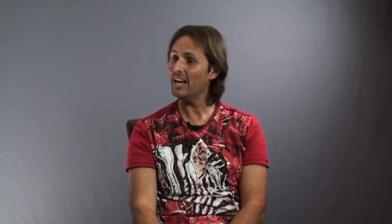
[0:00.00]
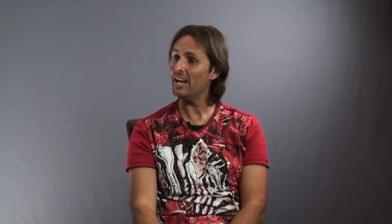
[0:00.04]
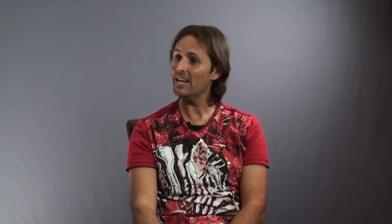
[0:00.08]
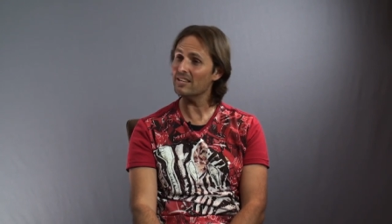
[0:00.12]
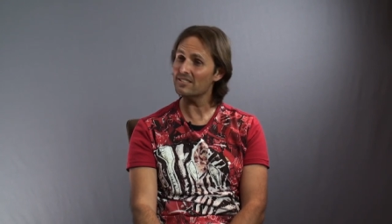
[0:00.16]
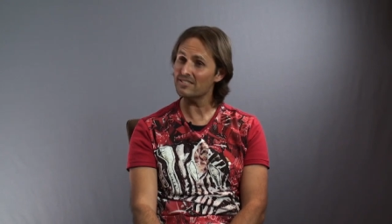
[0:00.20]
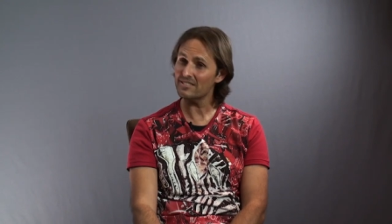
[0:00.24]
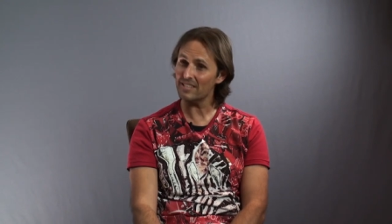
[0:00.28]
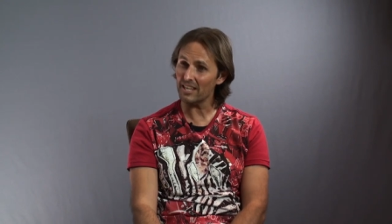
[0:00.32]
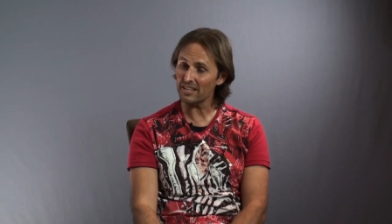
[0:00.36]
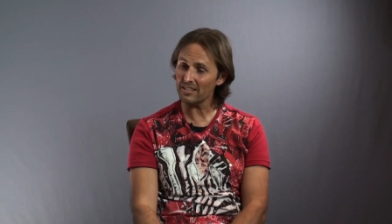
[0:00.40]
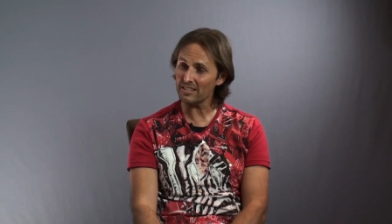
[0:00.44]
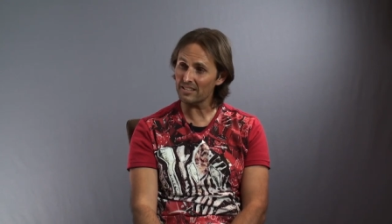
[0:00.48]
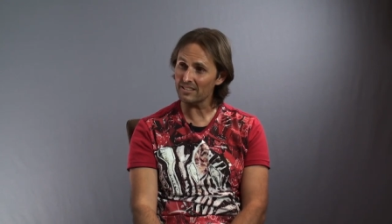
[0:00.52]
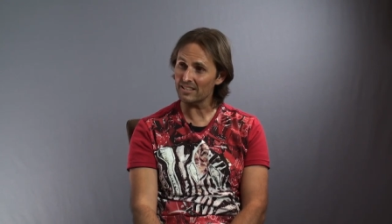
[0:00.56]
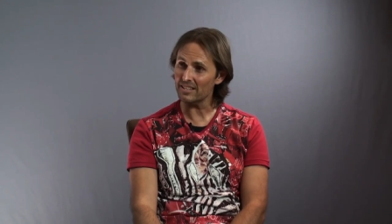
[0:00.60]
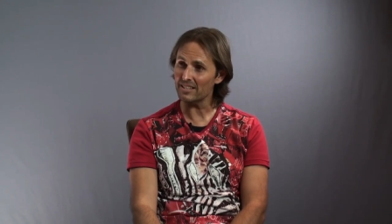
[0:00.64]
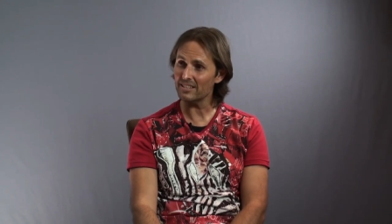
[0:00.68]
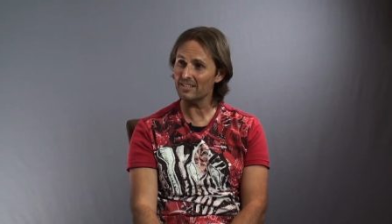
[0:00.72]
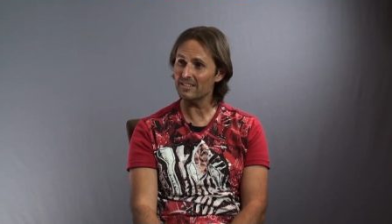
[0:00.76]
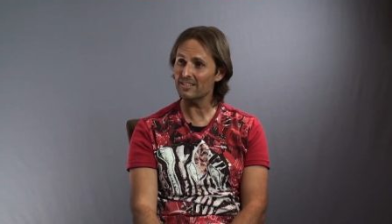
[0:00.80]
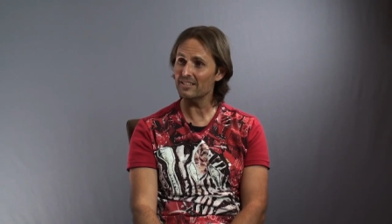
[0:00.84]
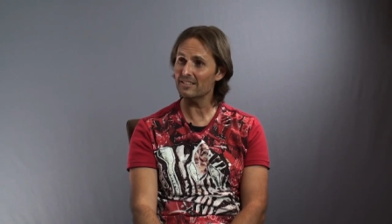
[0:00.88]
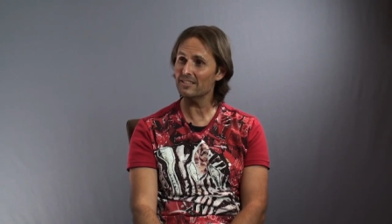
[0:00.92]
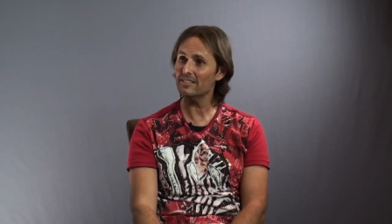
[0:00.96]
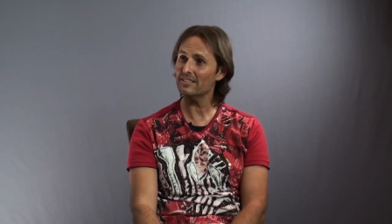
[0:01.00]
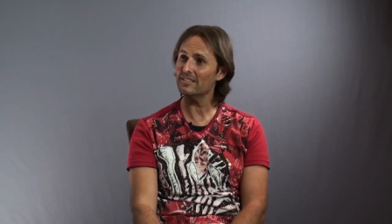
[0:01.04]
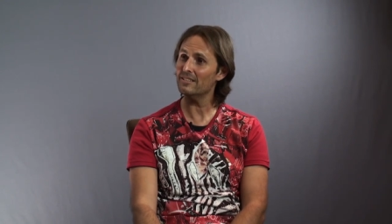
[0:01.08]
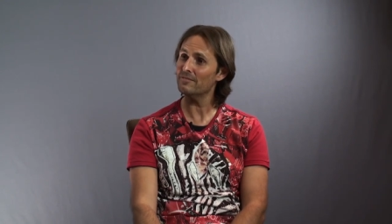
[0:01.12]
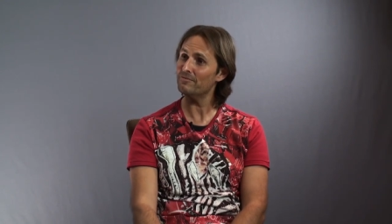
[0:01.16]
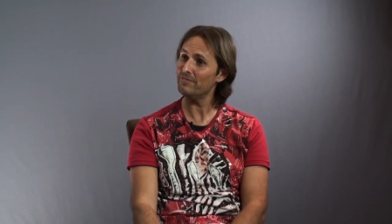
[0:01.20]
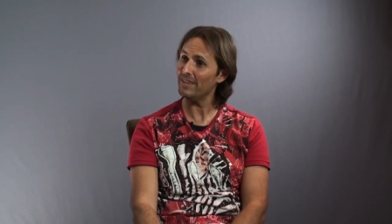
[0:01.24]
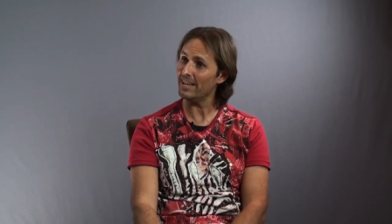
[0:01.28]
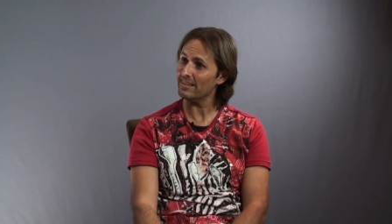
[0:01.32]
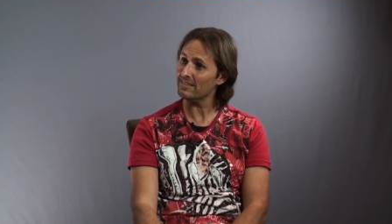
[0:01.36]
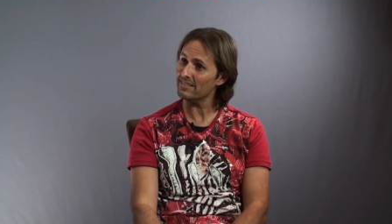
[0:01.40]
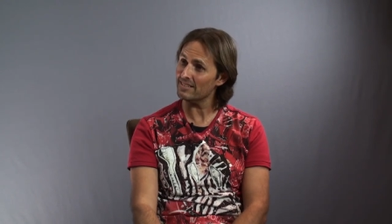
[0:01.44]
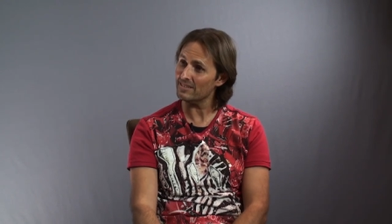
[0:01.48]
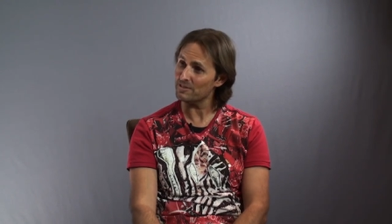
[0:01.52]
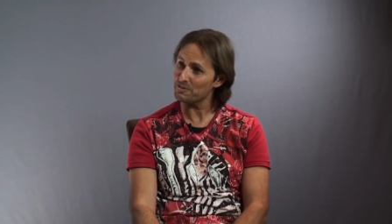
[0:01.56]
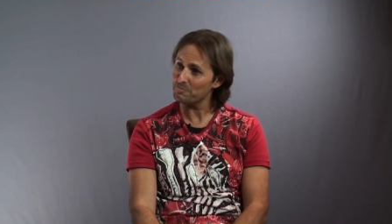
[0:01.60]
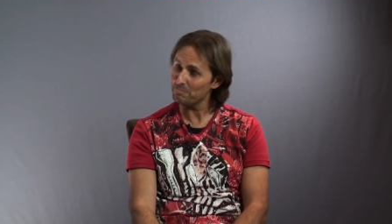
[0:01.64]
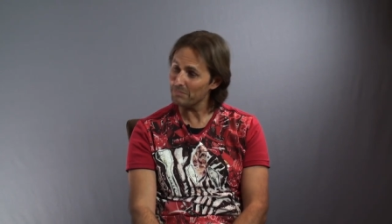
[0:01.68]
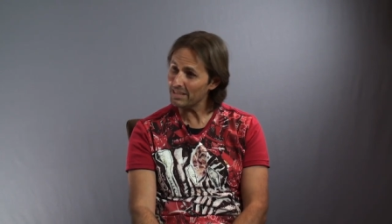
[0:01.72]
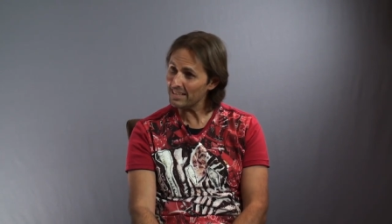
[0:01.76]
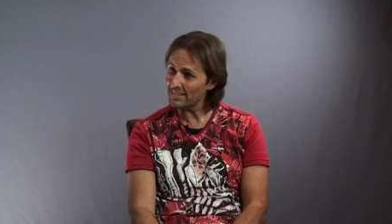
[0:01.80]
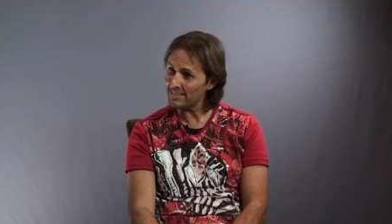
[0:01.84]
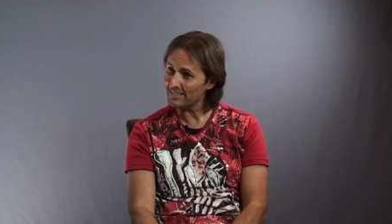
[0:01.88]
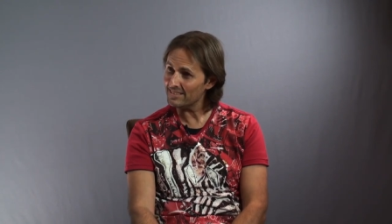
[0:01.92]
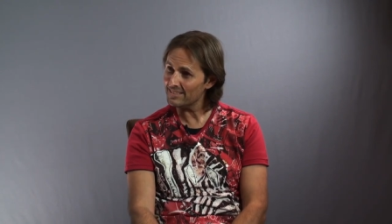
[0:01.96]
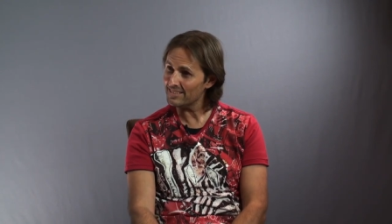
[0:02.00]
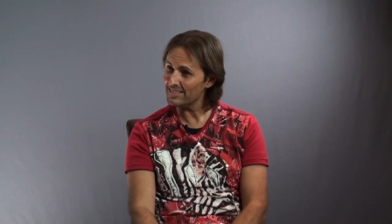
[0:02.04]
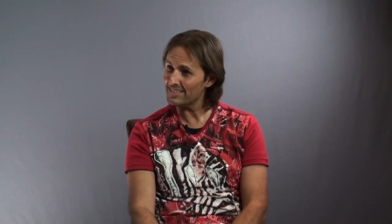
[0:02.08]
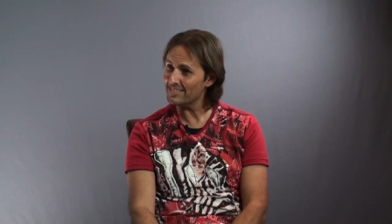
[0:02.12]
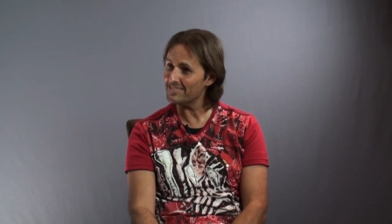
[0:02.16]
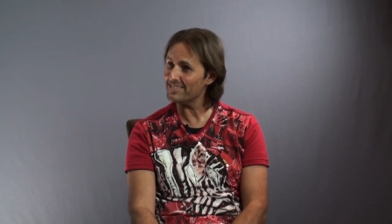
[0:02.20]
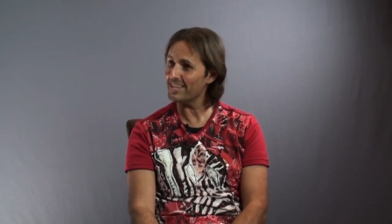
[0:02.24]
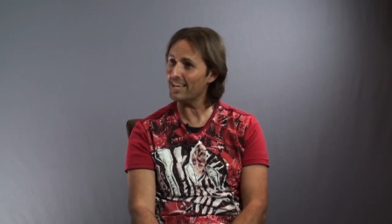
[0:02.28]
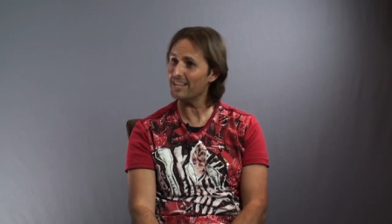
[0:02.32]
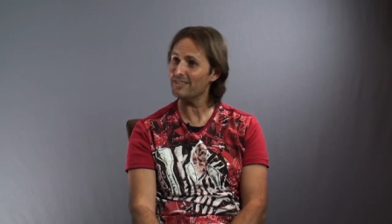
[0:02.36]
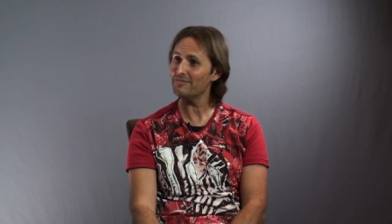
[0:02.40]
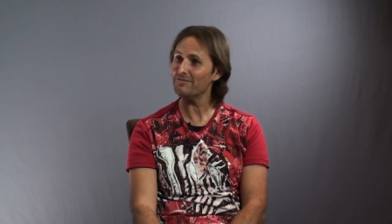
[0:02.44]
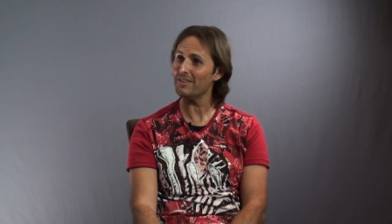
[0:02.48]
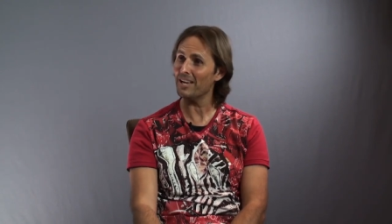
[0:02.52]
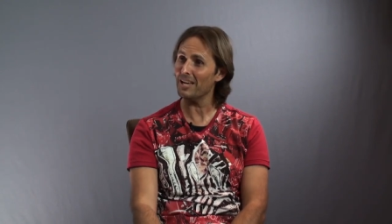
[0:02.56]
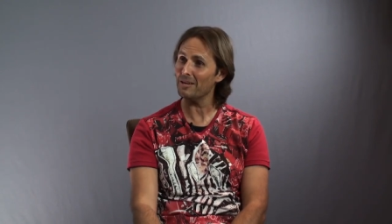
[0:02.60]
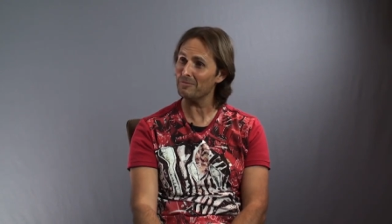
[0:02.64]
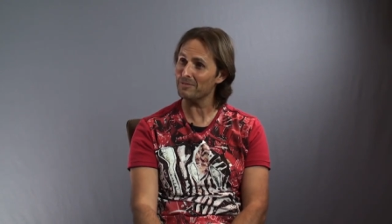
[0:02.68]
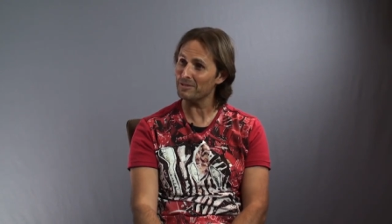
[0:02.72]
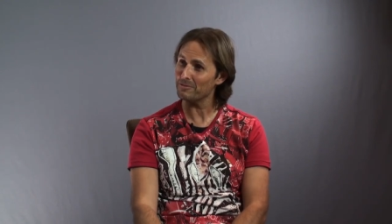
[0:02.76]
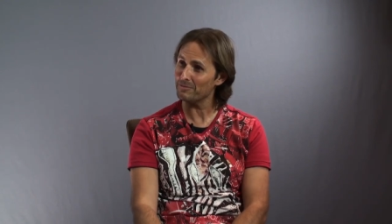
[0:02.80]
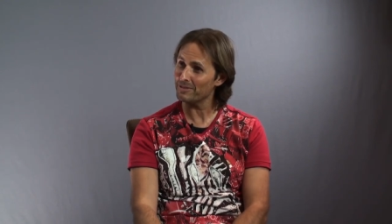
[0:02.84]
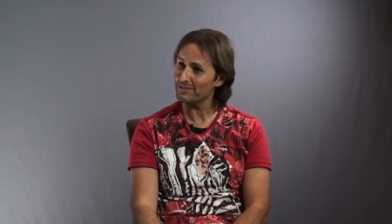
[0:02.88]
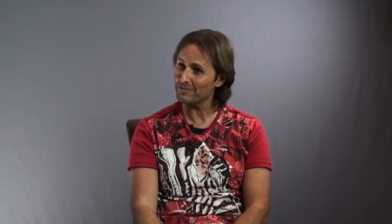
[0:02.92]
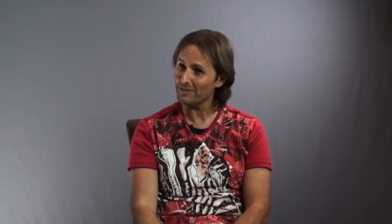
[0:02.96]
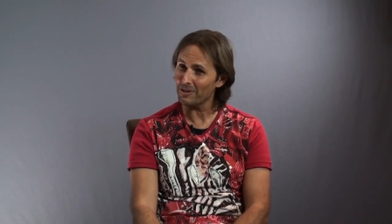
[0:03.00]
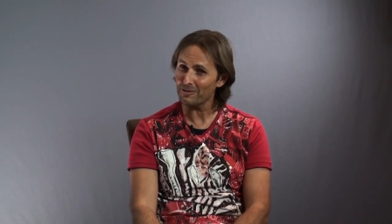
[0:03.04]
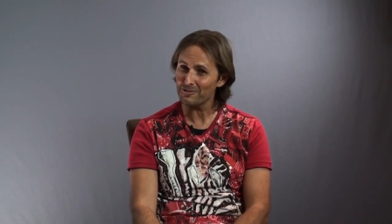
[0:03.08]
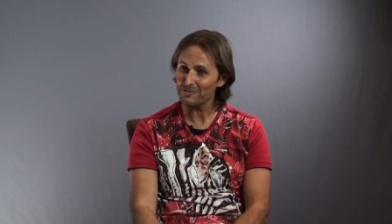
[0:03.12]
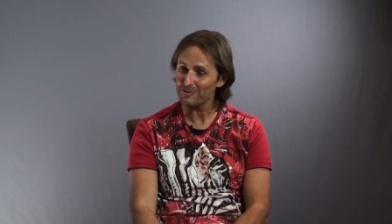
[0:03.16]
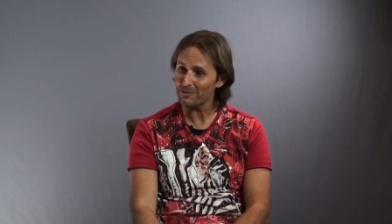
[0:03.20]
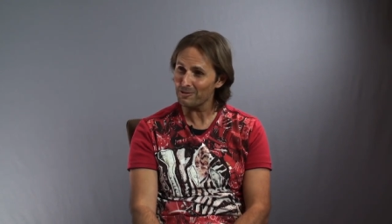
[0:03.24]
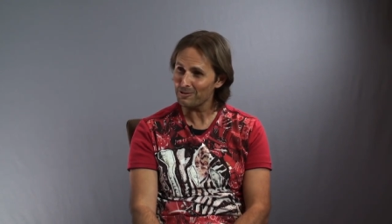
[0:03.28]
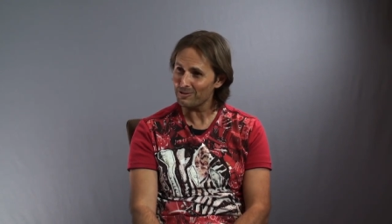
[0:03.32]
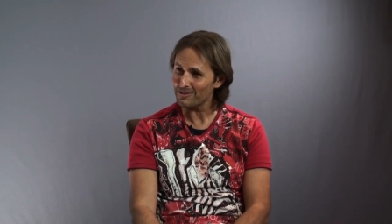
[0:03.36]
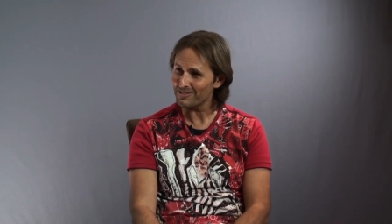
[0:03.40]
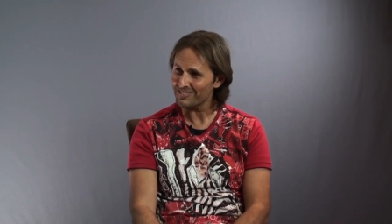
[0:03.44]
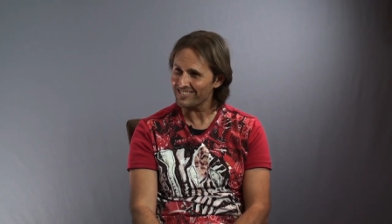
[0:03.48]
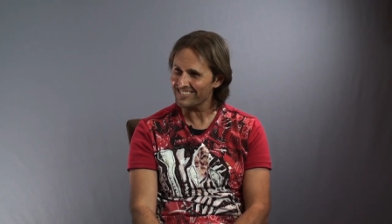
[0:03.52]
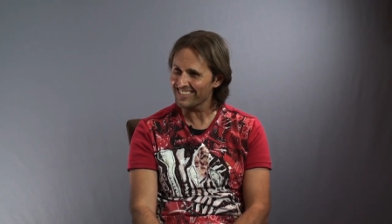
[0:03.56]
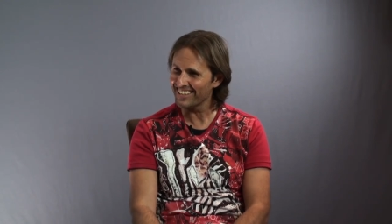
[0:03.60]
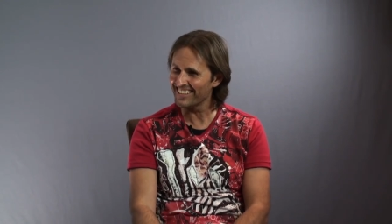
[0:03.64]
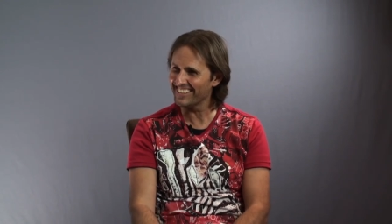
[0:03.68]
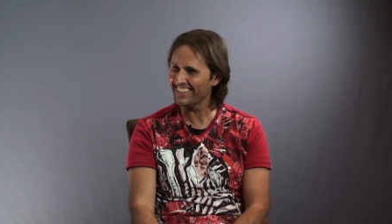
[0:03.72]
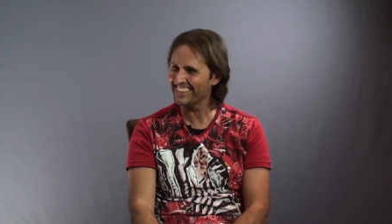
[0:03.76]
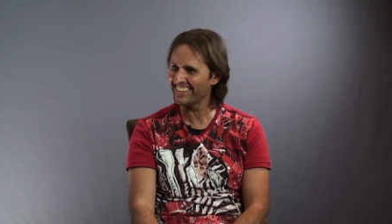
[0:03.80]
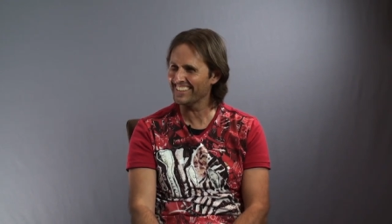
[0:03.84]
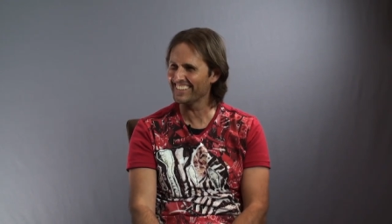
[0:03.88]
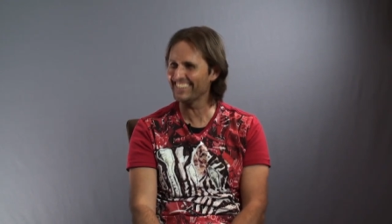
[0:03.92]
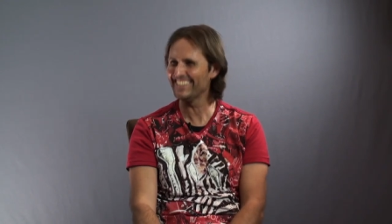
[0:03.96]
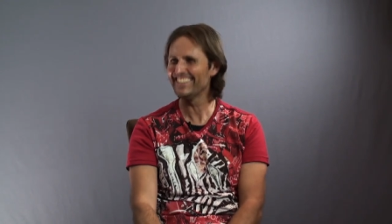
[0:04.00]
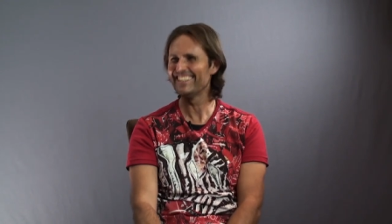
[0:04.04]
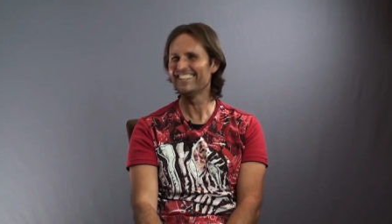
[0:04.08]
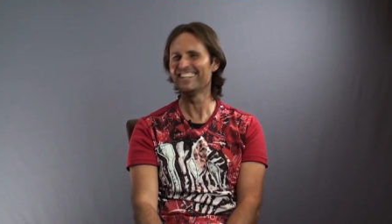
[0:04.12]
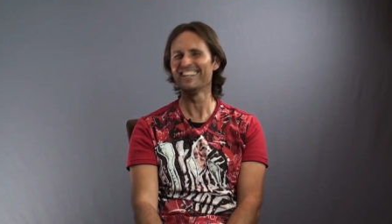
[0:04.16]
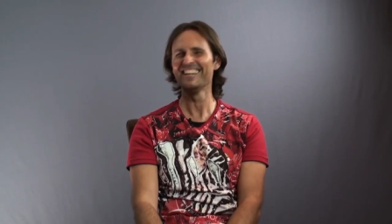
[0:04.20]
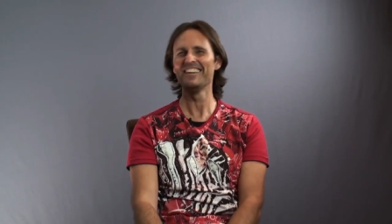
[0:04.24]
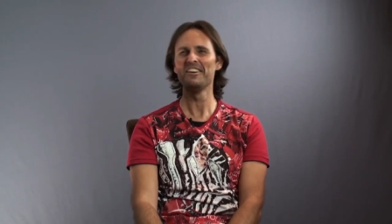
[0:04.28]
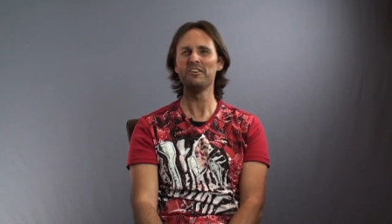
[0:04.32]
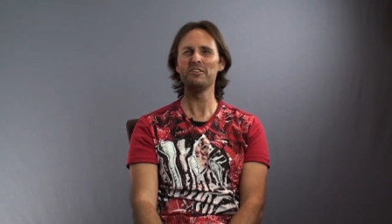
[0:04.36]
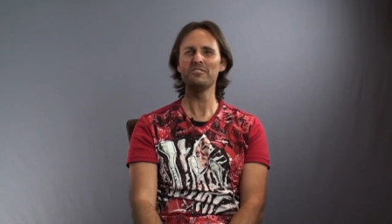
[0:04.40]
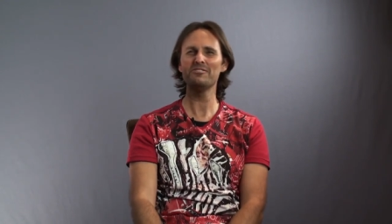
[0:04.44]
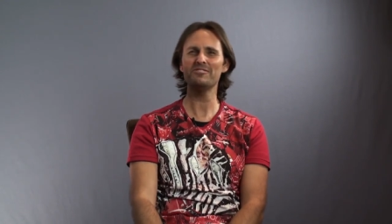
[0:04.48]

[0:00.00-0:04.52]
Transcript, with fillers: And secondly, the fact that it's meat is out of harmony with God's laws. Mm-hmm. Mm-hmm.